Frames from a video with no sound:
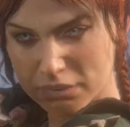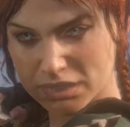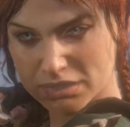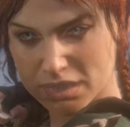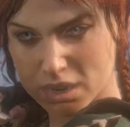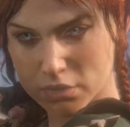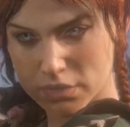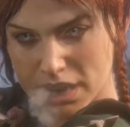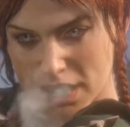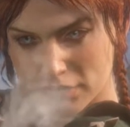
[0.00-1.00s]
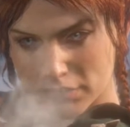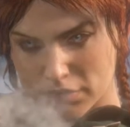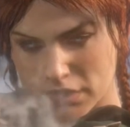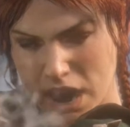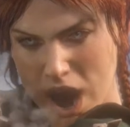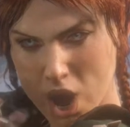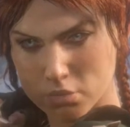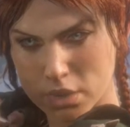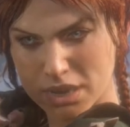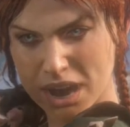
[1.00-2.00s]
if bitch. I see you again, I'll
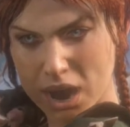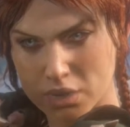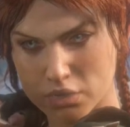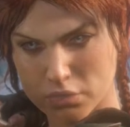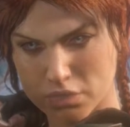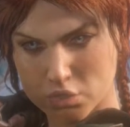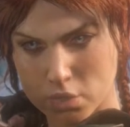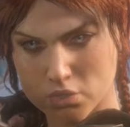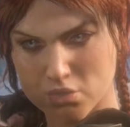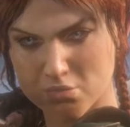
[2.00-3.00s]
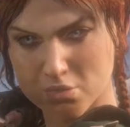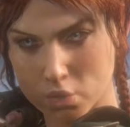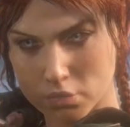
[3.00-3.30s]
put an arrow in your throat.